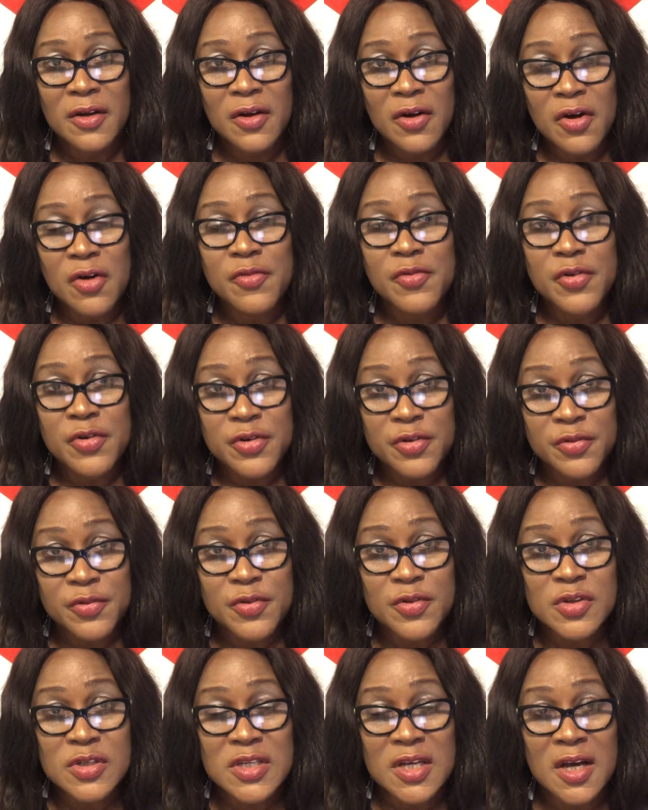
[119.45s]
or for
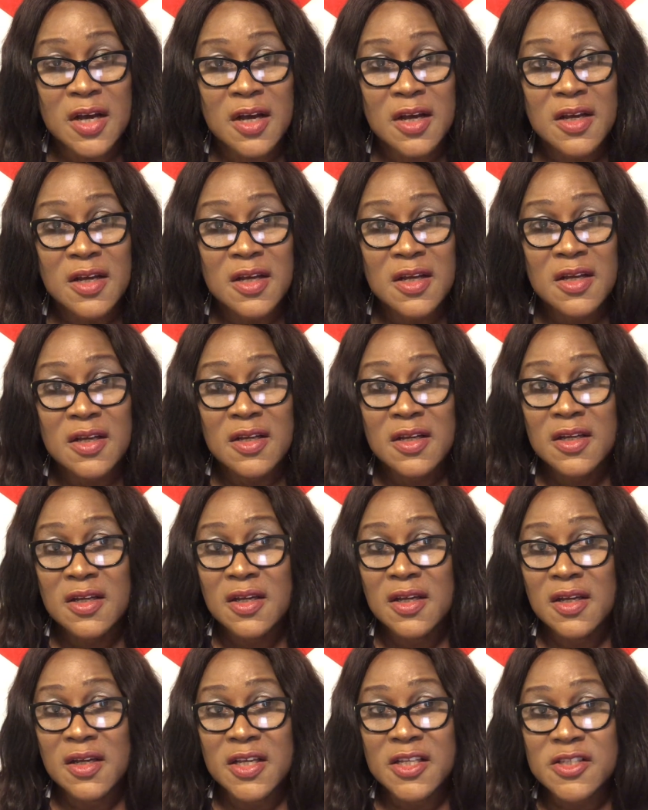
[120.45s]
refusal,
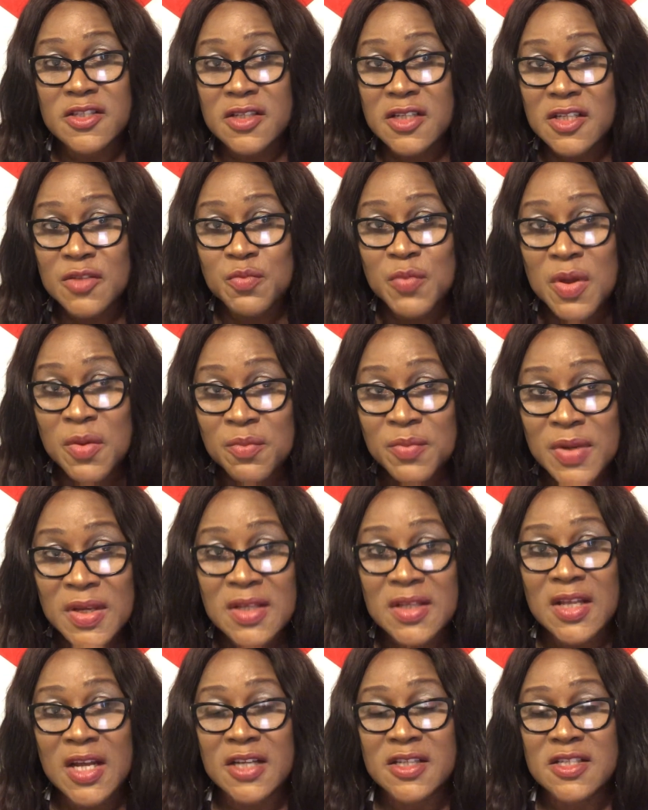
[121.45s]
it may
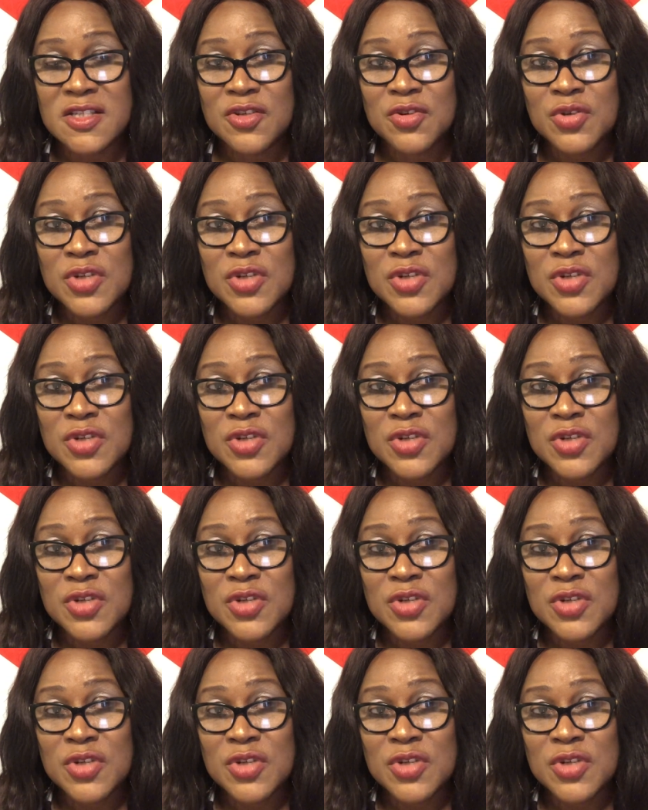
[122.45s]
mean that you